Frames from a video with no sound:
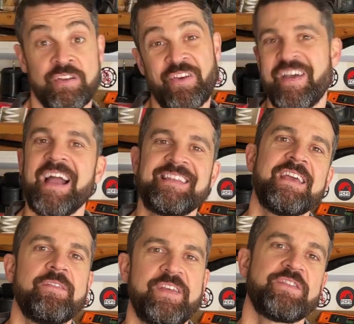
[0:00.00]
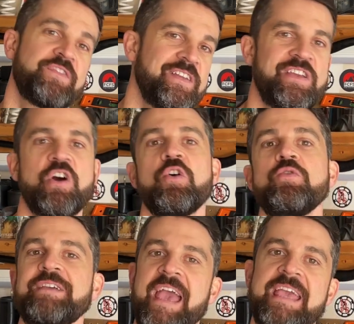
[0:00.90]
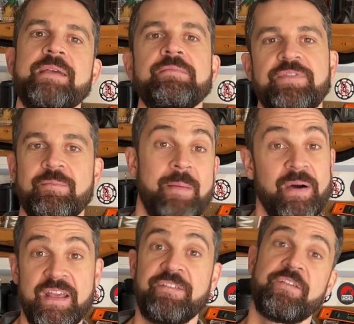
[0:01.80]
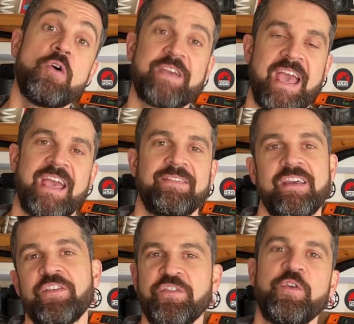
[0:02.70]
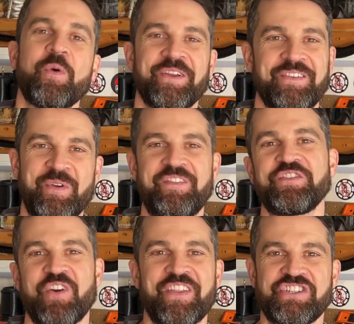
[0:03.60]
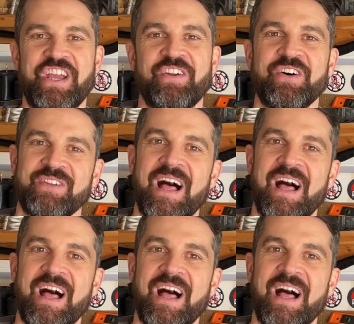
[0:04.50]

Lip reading: So the idea of this video came from my buddy FoCo, the other Forrest that we feature on the channel a